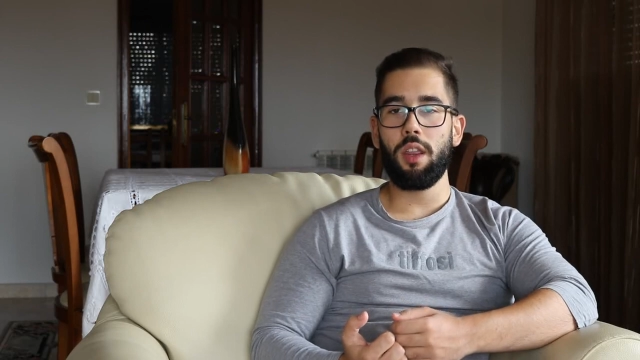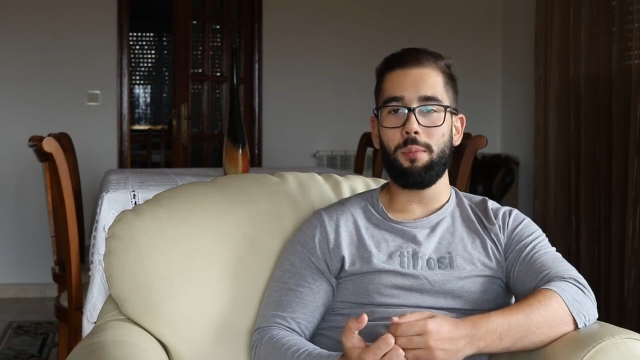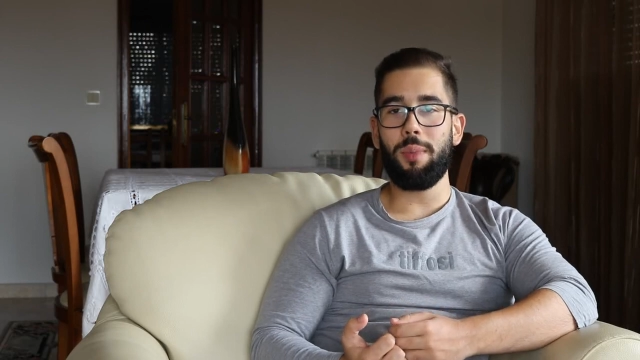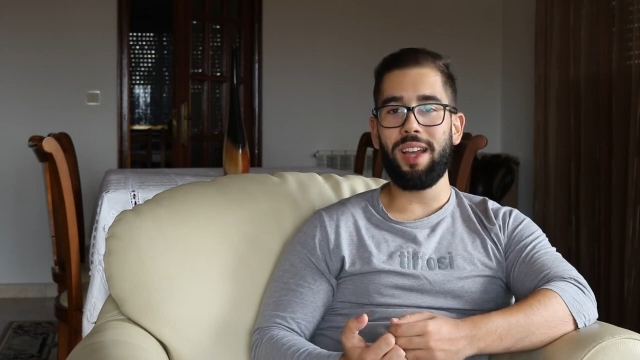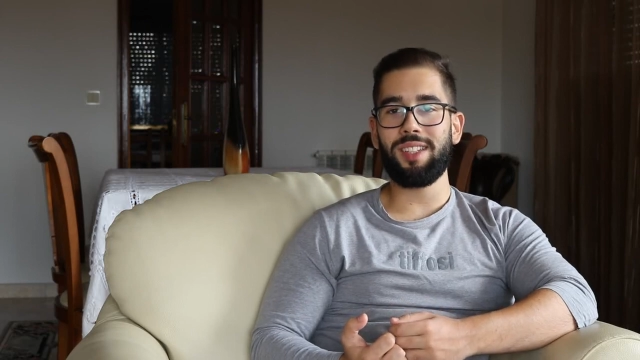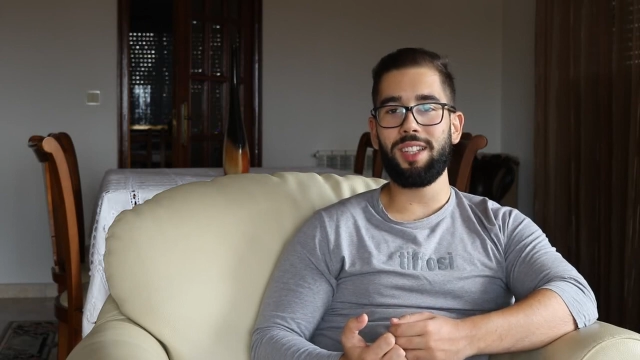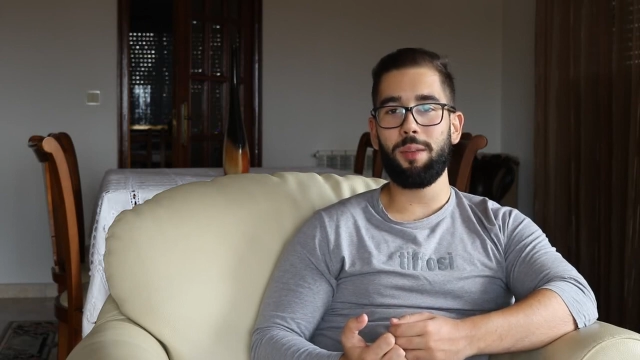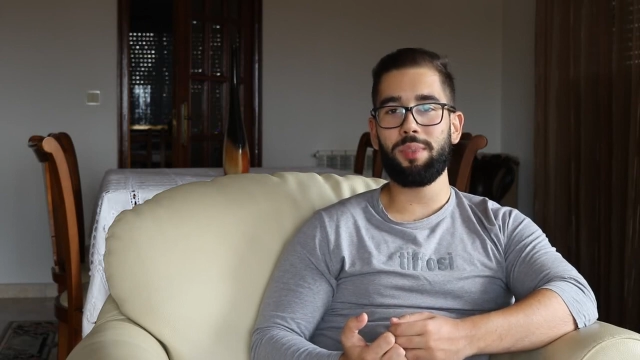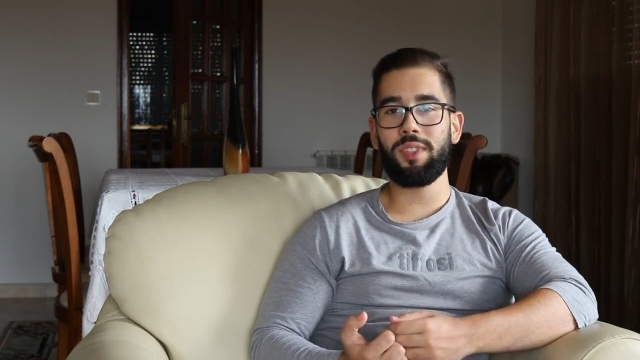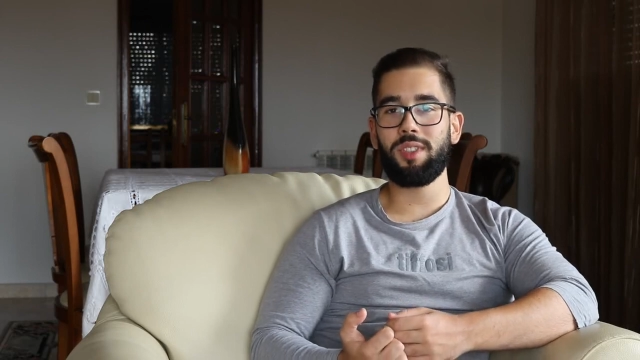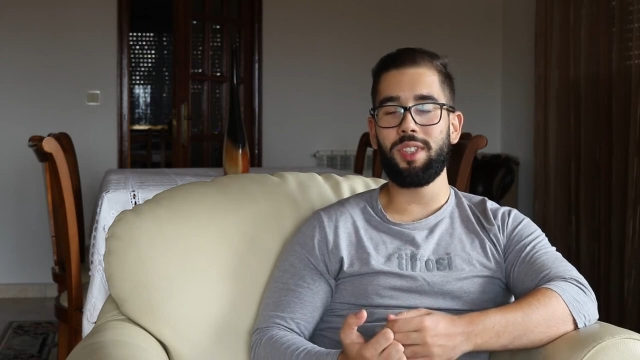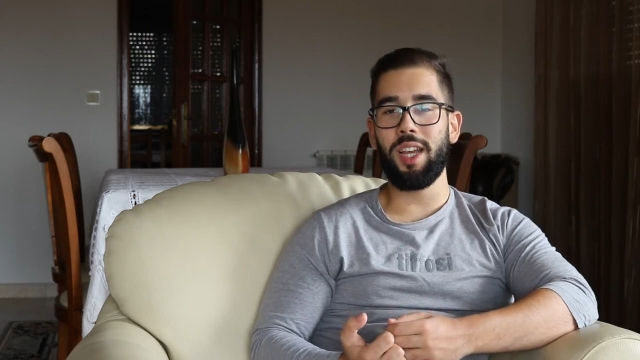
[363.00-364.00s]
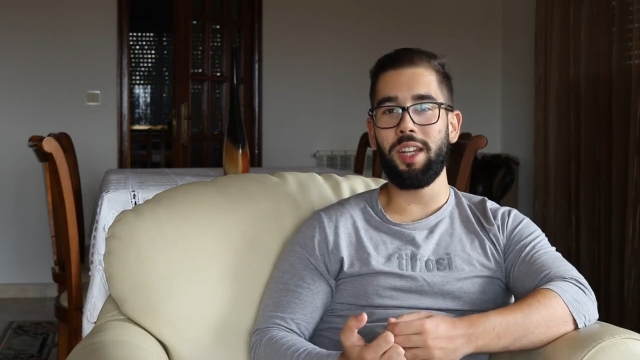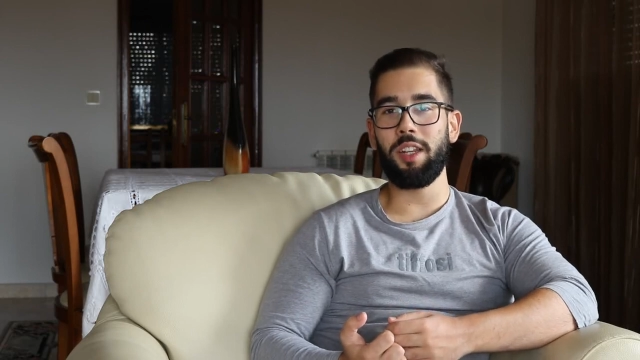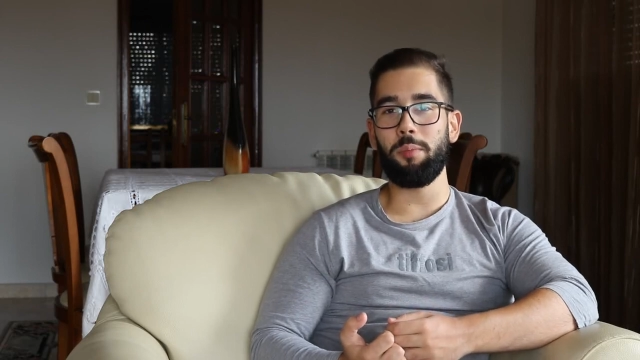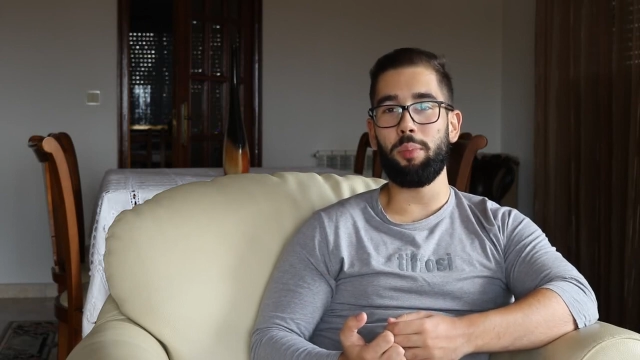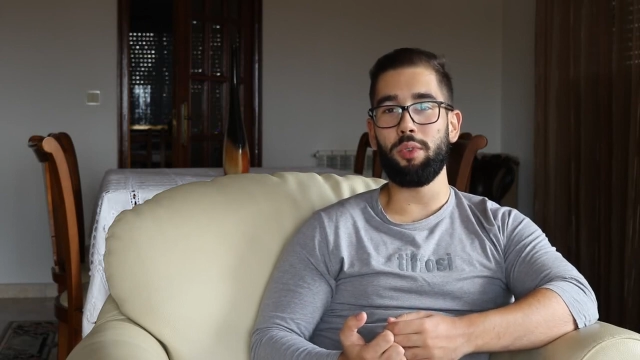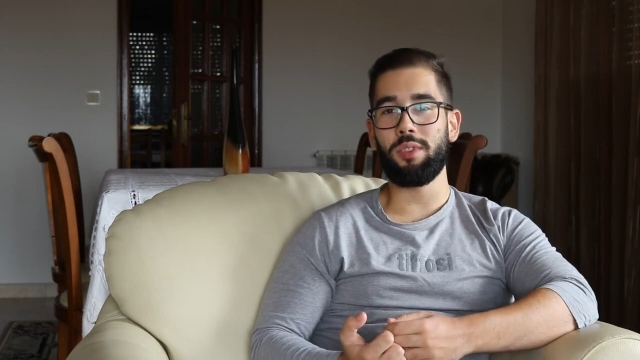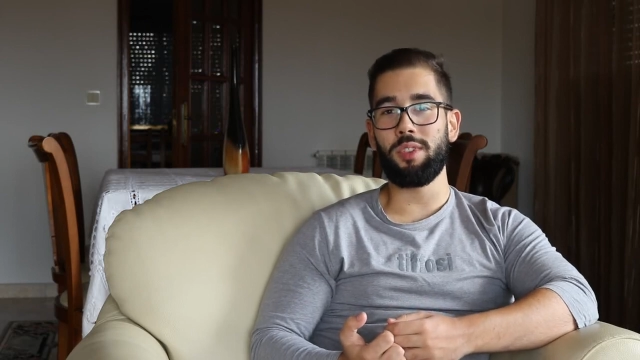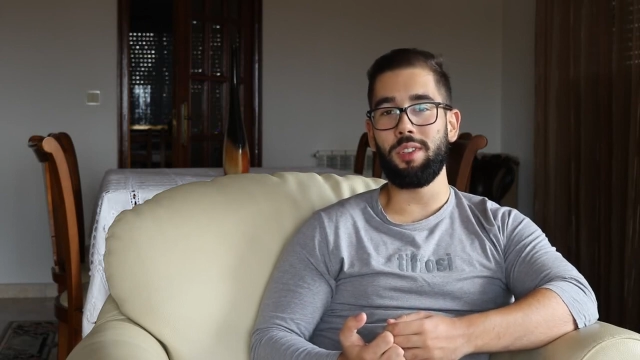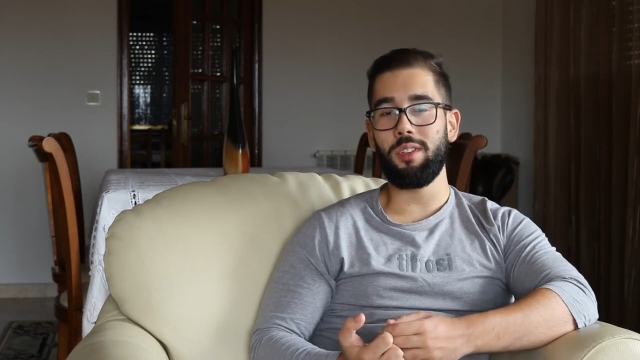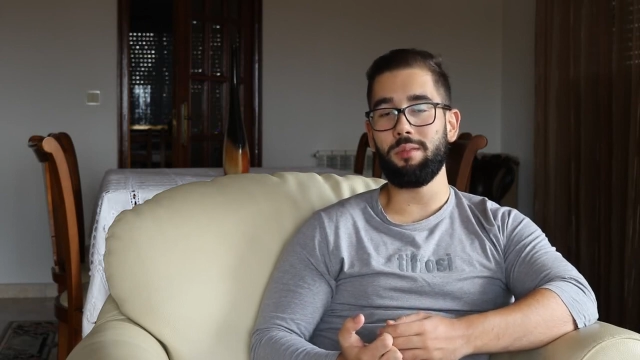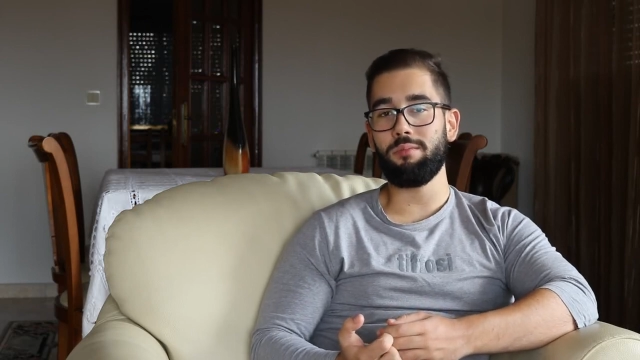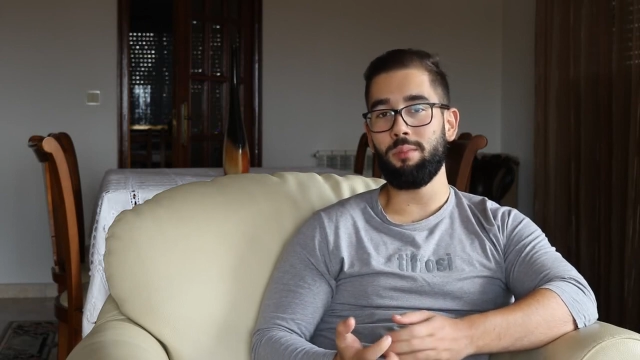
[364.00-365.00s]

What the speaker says: the biceps than in putting